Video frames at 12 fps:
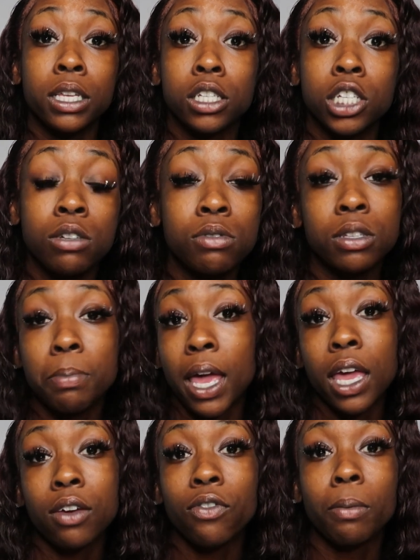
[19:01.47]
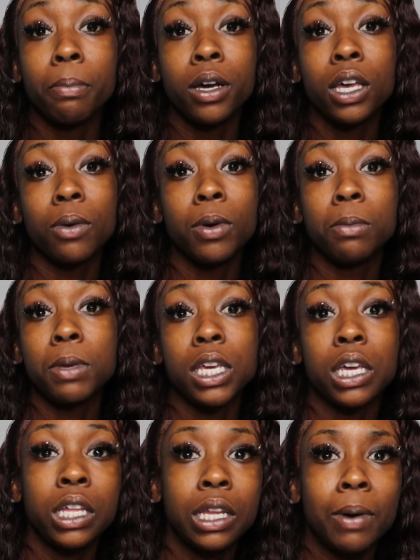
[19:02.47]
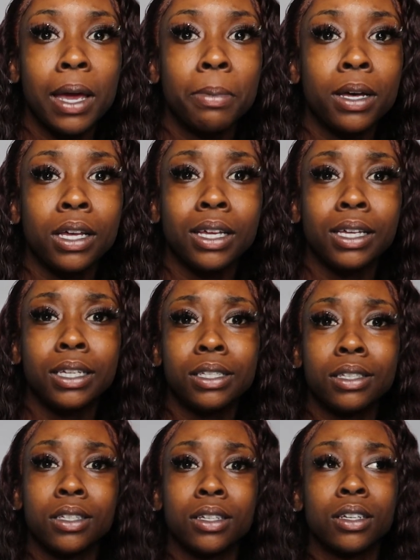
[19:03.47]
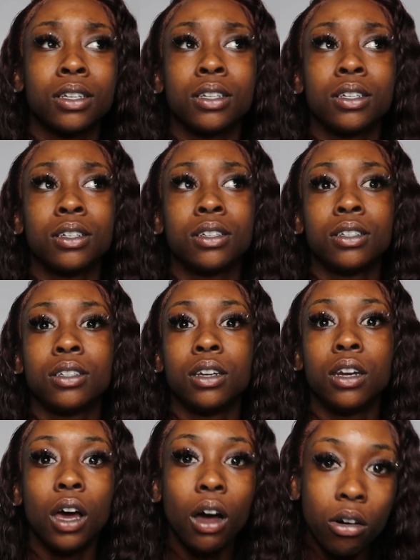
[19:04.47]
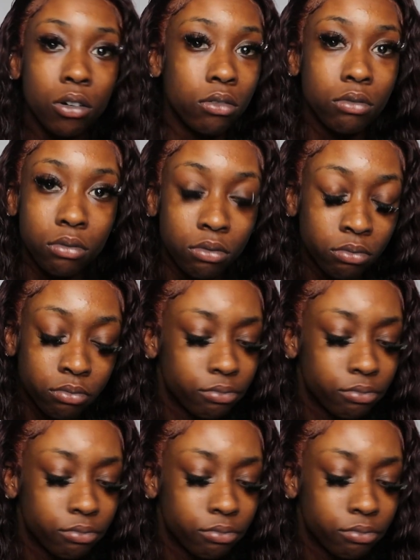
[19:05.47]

message she was banned from booking with me anyway because no